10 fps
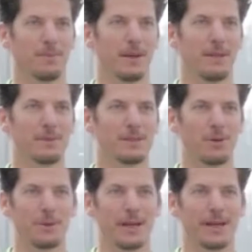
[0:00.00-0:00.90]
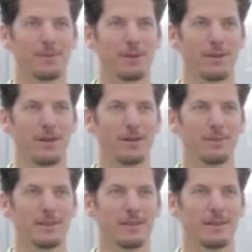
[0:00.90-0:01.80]
My name is Obadiah
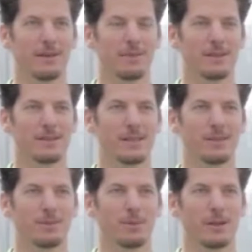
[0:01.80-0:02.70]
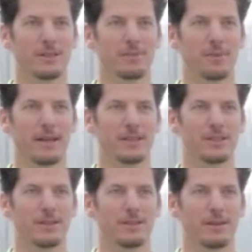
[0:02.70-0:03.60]
Bartholomew, and I'm a Senior Project
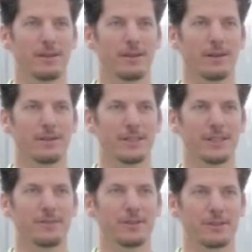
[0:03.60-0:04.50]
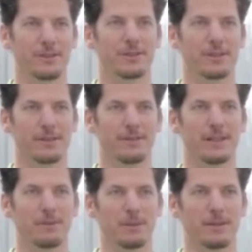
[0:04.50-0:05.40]
Manager in our Energy Research and
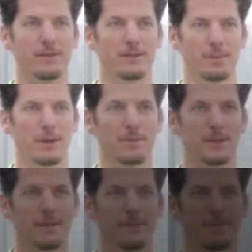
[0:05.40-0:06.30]
Development Department.